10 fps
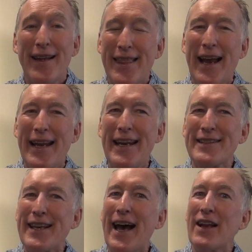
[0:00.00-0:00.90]
that
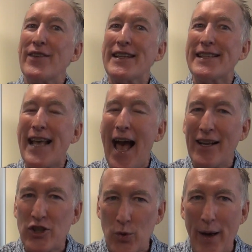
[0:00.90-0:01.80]
he's kind of
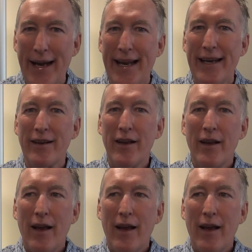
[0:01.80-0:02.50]
exaggerating.